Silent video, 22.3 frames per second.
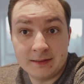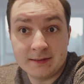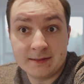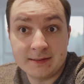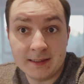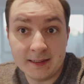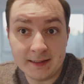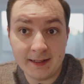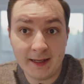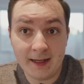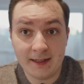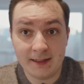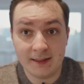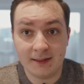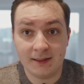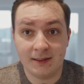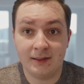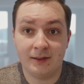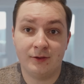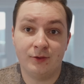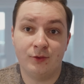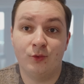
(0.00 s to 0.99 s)
Today,
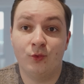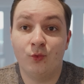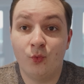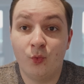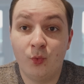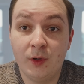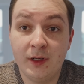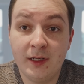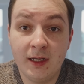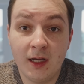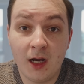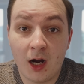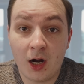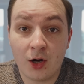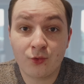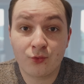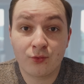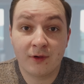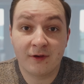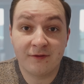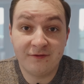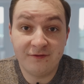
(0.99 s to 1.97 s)
we are
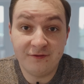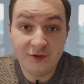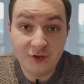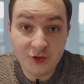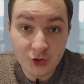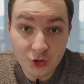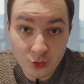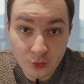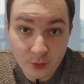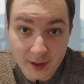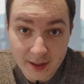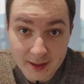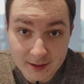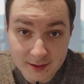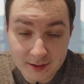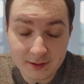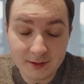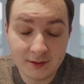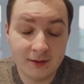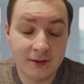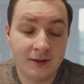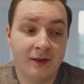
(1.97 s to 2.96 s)

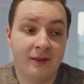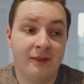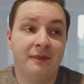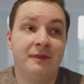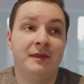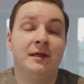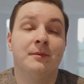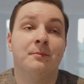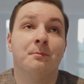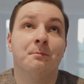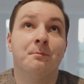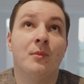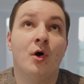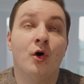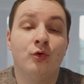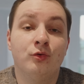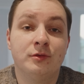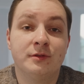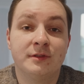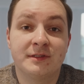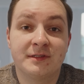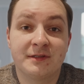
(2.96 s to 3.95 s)
reviewing the
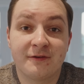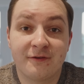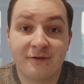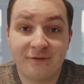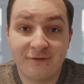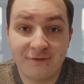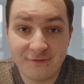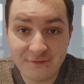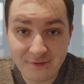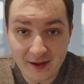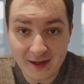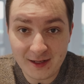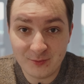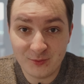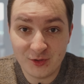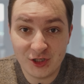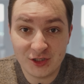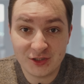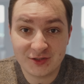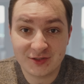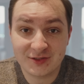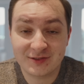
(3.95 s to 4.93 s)
most
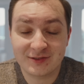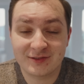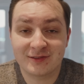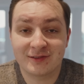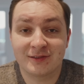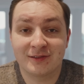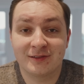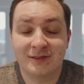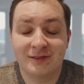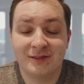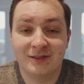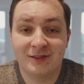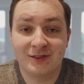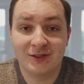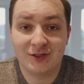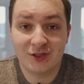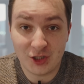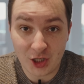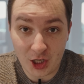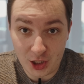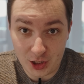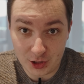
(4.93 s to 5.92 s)
famous
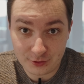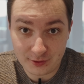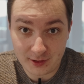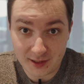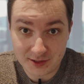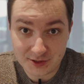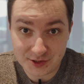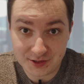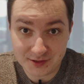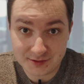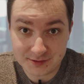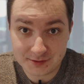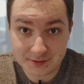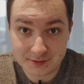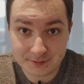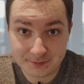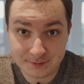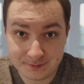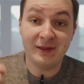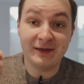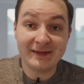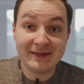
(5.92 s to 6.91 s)
car crashes.
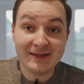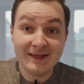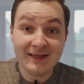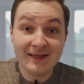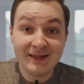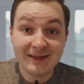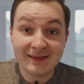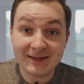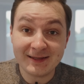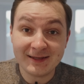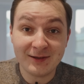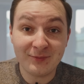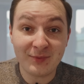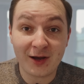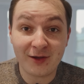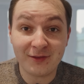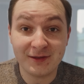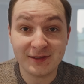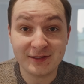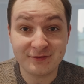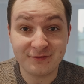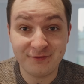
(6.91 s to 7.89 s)
The key thing about
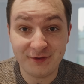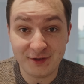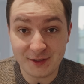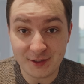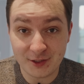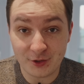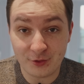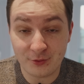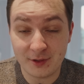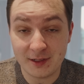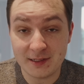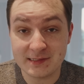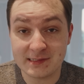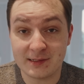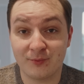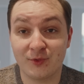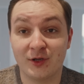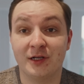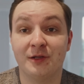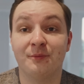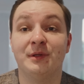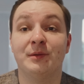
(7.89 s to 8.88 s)
this video is I'm
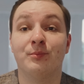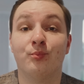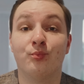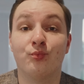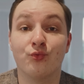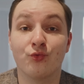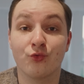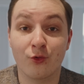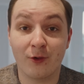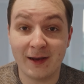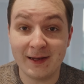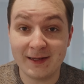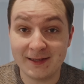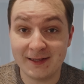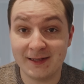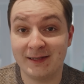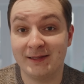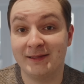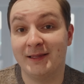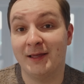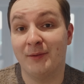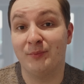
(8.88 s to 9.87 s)
going to be
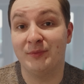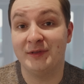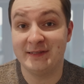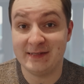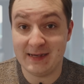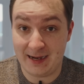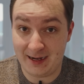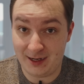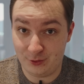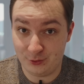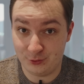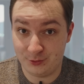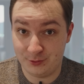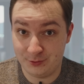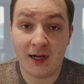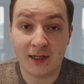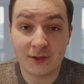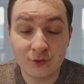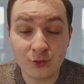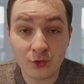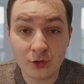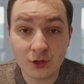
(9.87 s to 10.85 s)
breaking them down. I
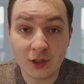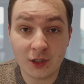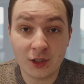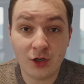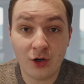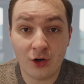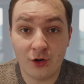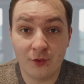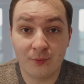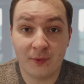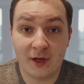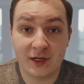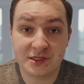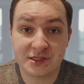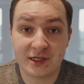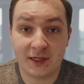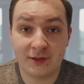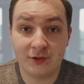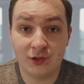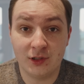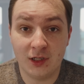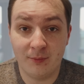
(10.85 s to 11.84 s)
talk a lot on my
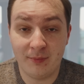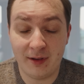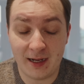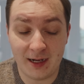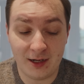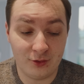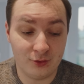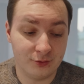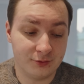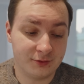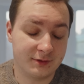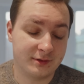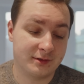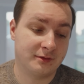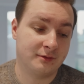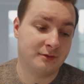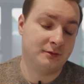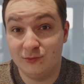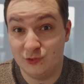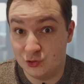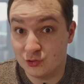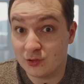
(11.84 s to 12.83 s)
channel about
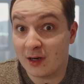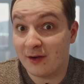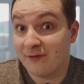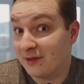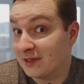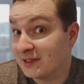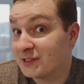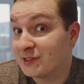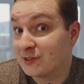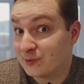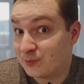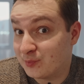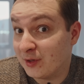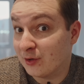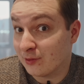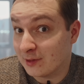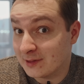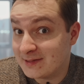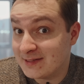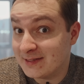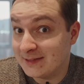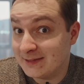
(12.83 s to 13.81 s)
driving
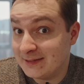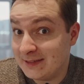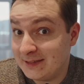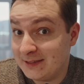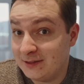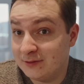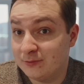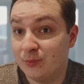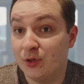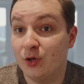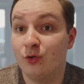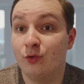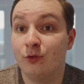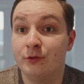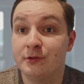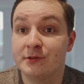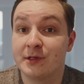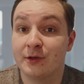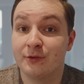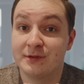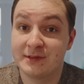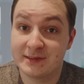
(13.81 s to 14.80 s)
spiritedly, but
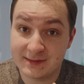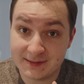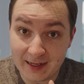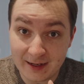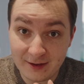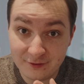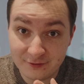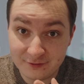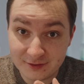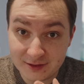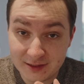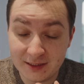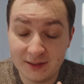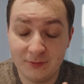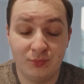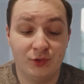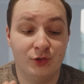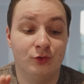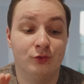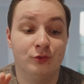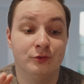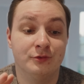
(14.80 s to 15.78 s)
also safely,
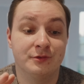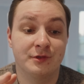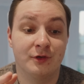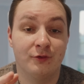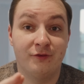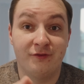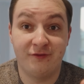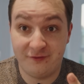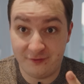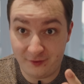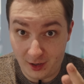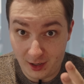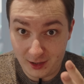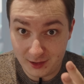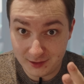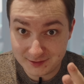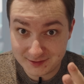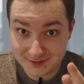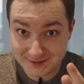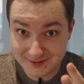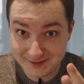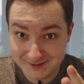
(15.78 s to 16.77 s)
but also
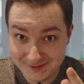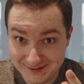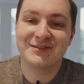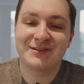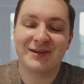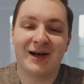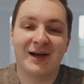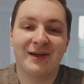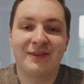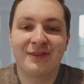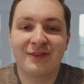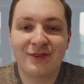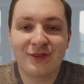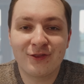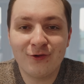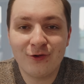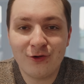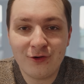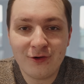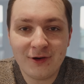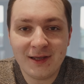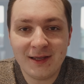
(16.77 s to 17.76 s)
fast. So I
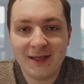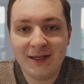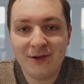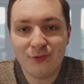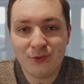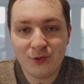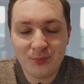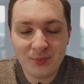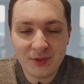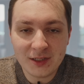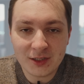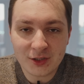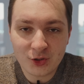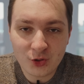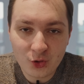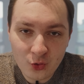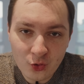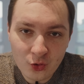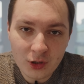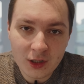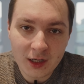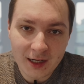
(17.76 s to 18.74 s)
thought it would be a
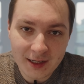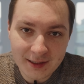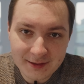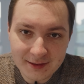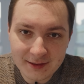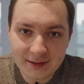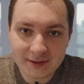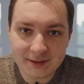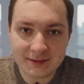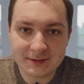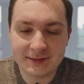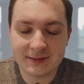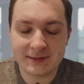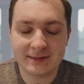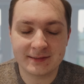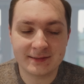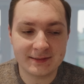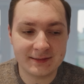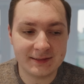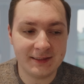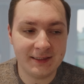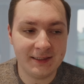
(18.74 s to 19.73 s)
cool idea to
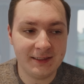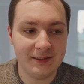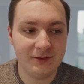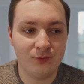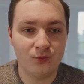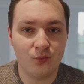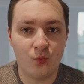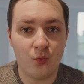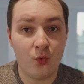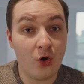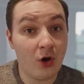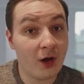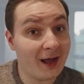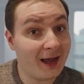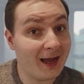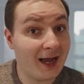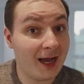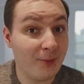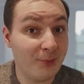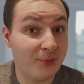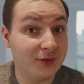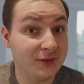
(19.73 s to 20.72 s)
see what
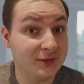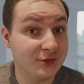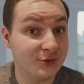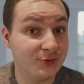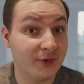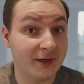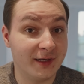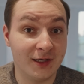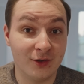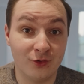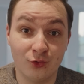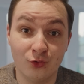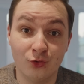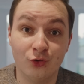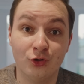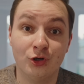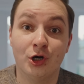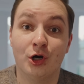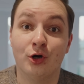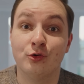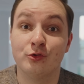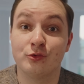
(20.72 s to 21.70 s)
happens when it all
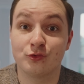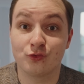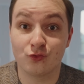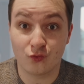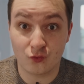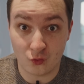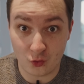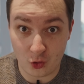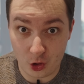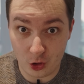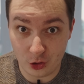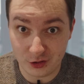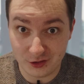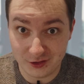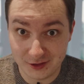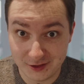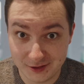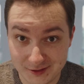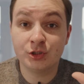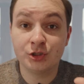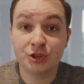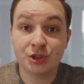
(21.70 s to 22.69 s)
goes wrong.
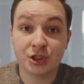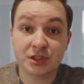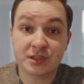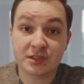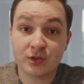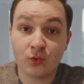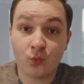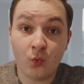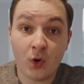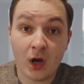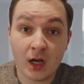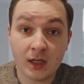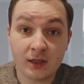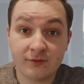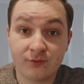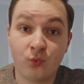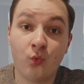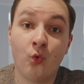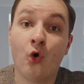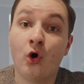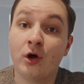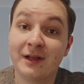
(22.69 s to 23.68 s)
Just a word of
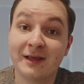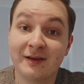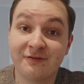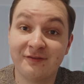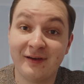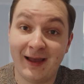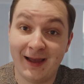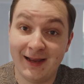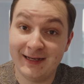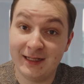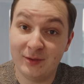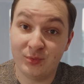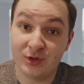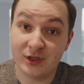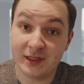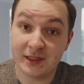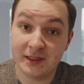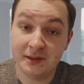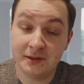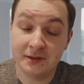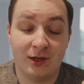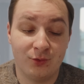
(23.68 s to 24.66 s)
warning for
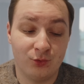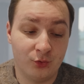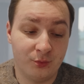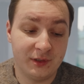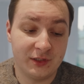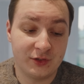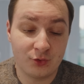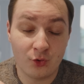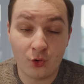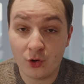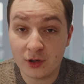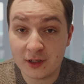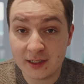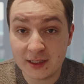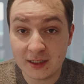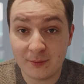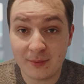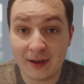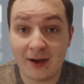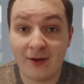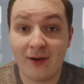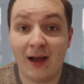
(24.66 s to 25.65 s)
anybody, I will be talking
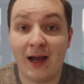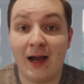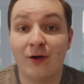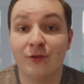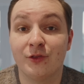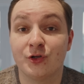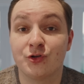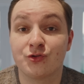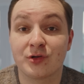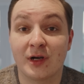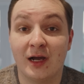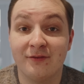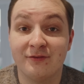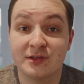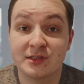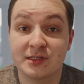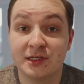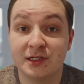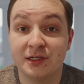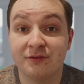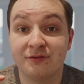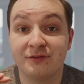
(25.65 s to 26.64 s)
about how the drivers
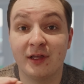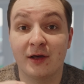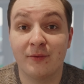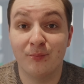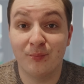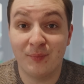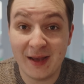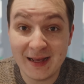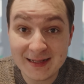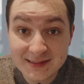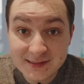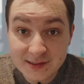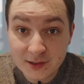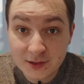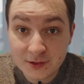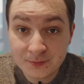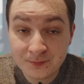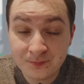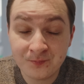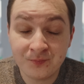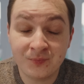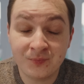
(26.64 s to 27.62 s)
could have done better,
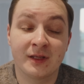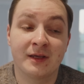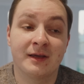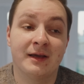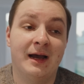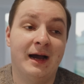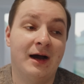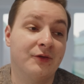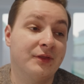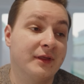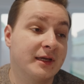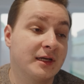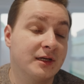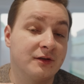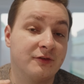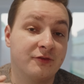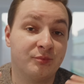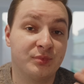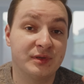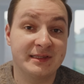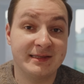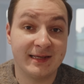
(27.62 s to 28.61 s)
how they could
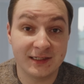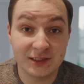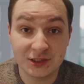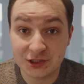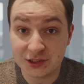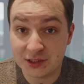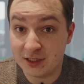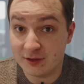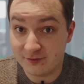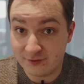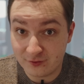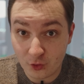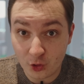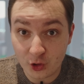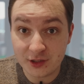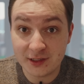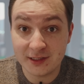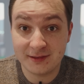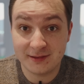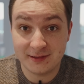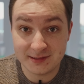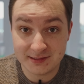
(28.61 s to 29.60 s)
have potentially
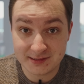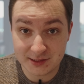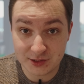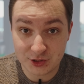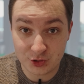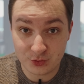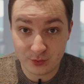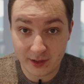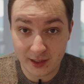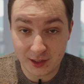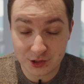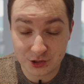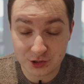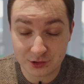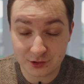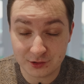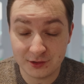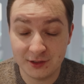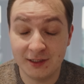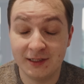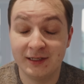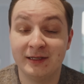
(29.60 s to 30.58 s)
avoided the
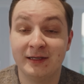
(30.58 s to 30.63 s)
situation.